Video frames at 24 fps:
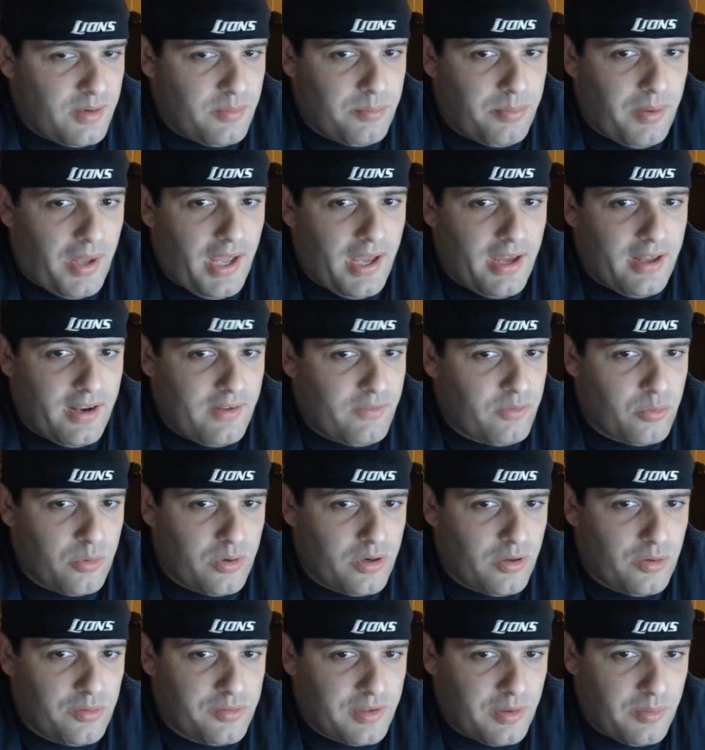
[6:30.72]
they're bad.
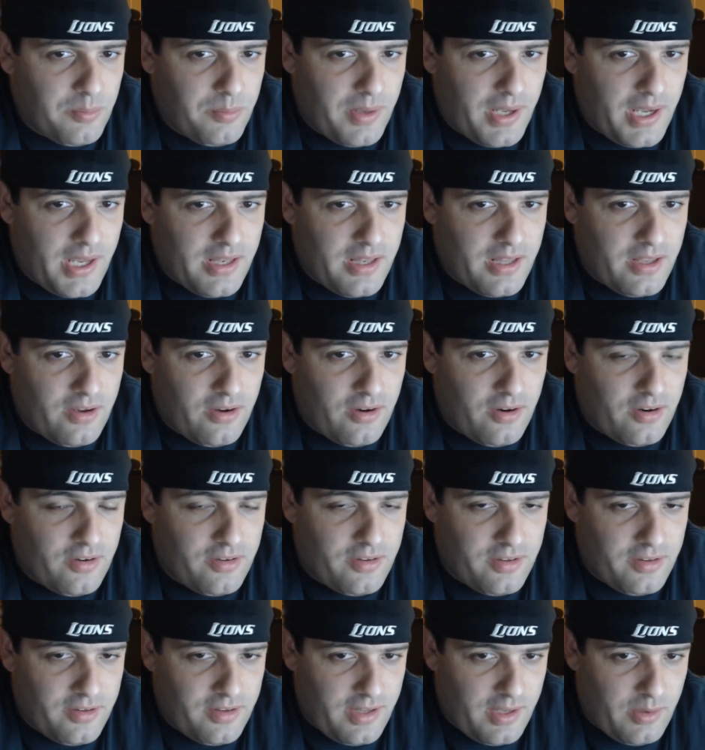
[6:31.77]
Everyone knows how bad they are,
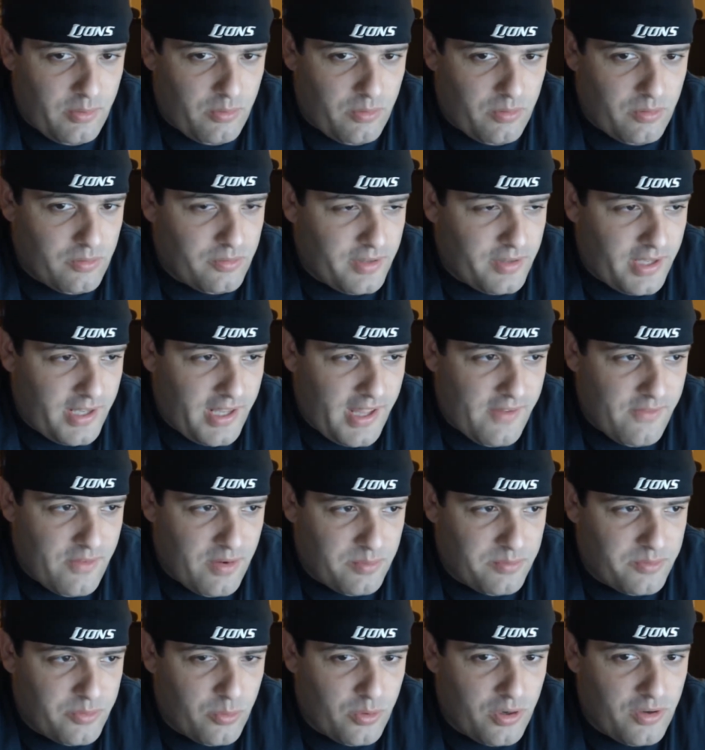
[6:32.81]
and they gave
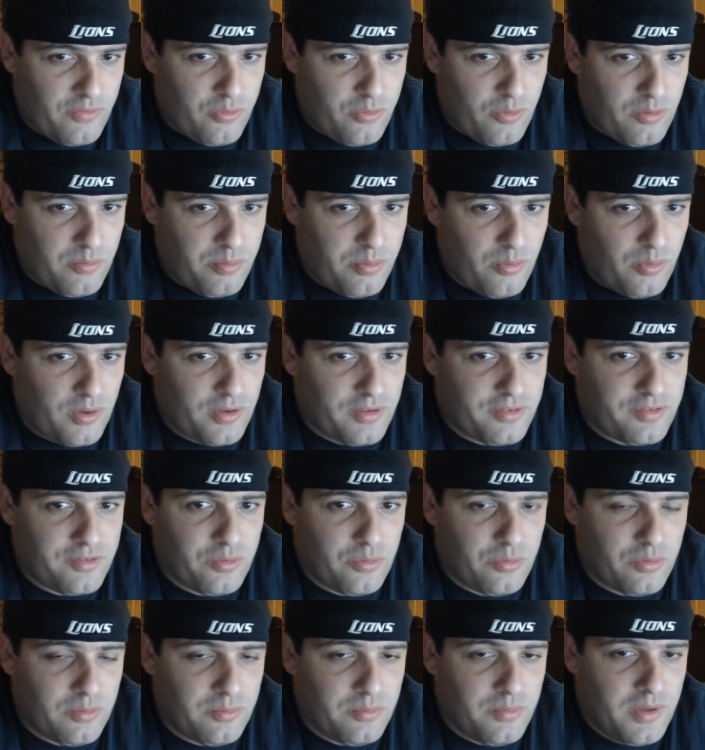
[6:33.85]
up 24 points
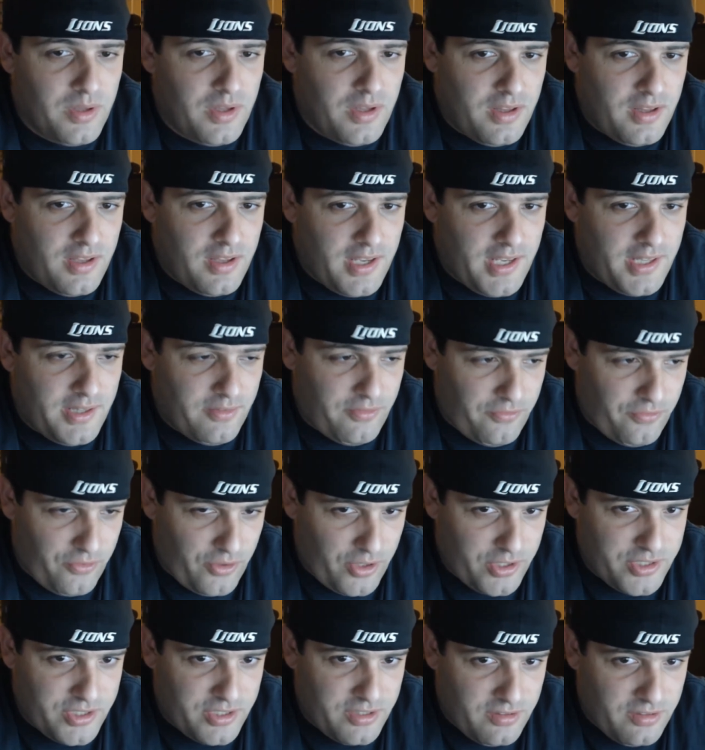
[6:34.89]
to them in the
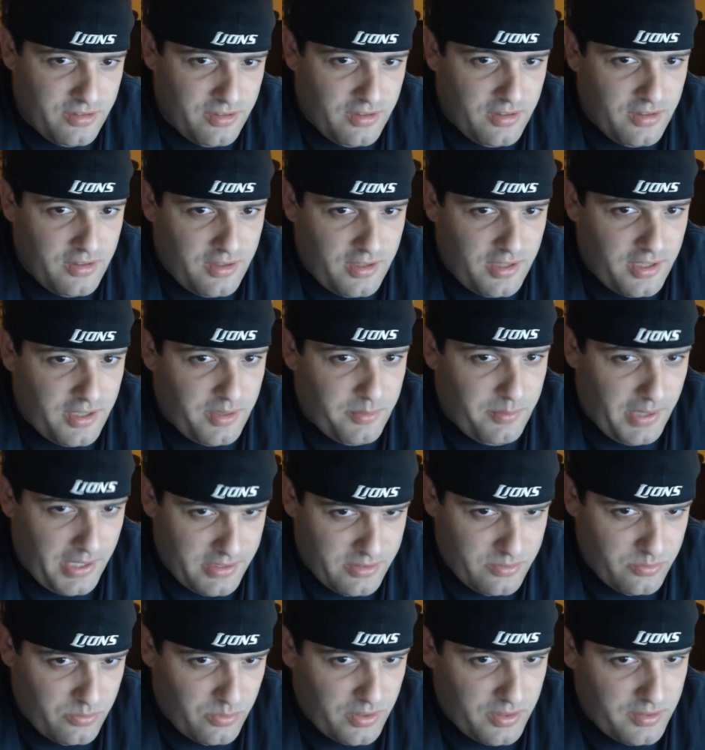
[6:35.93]
frigid. Can you
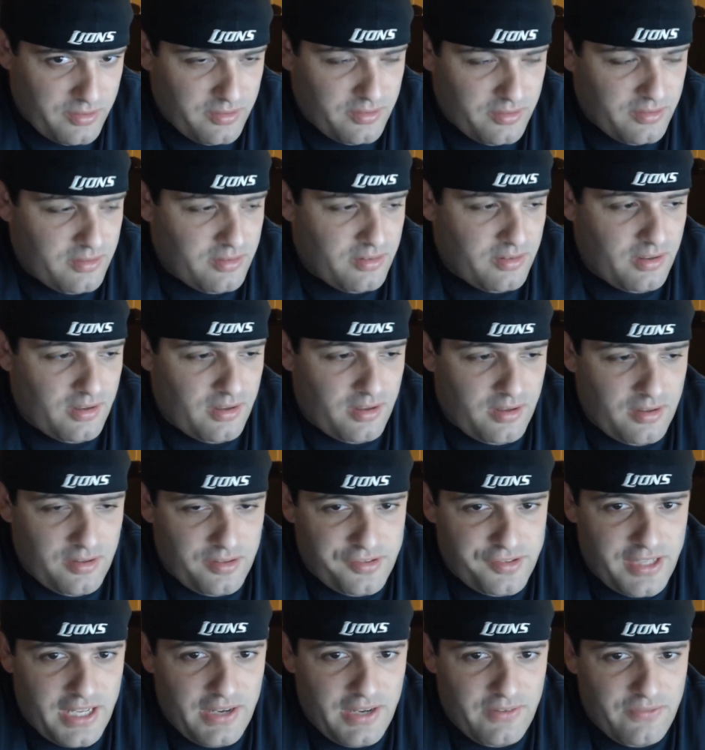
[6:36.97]
imagine what
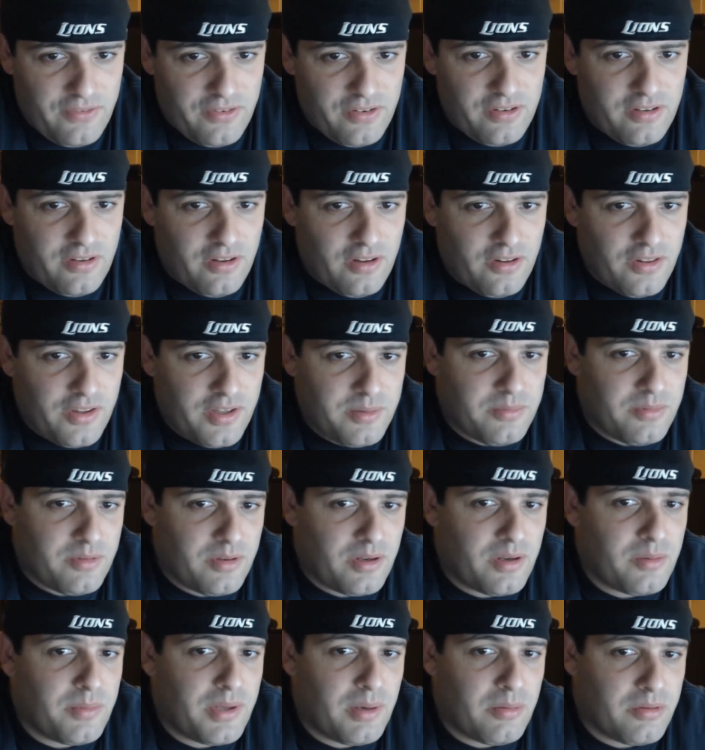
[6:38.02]
Stafford and all them
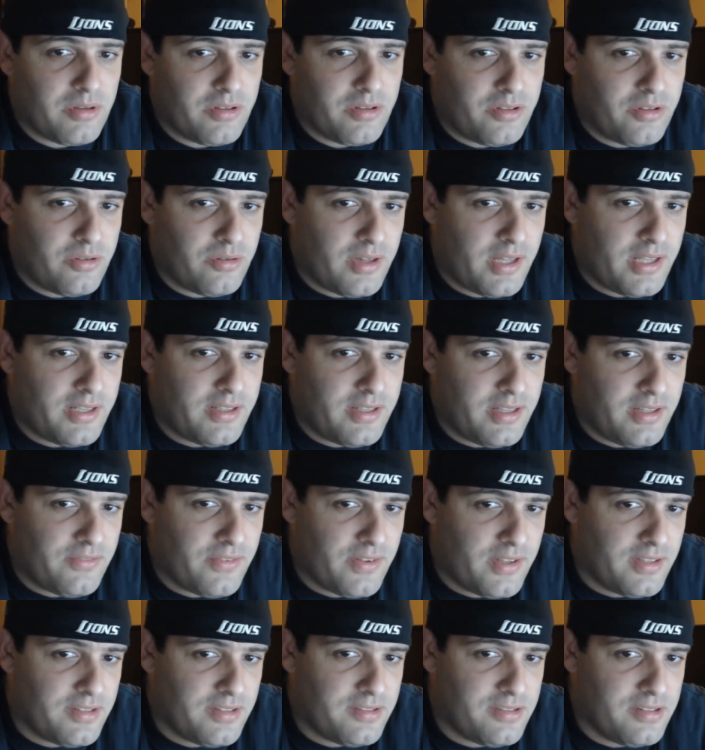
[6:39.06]
are going to be able to do to that
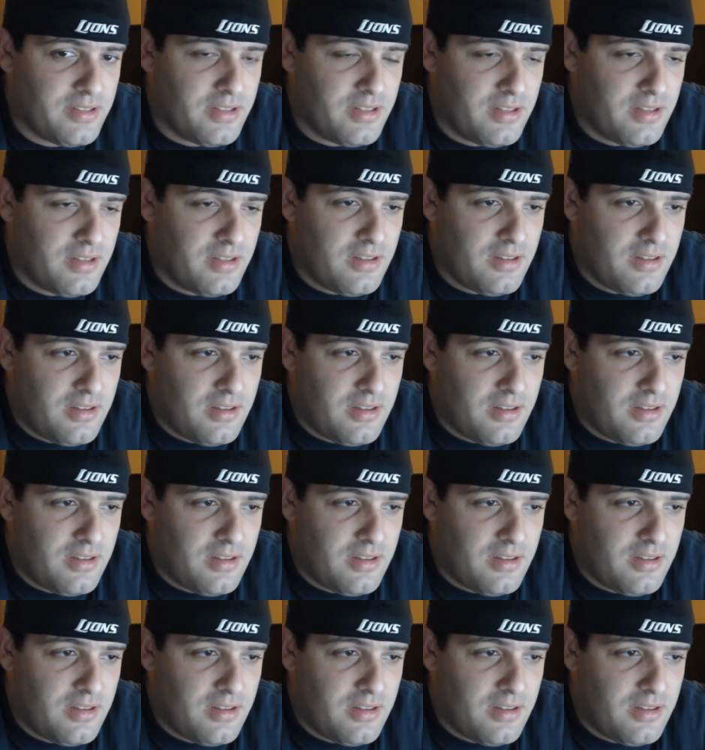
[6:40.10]
defense?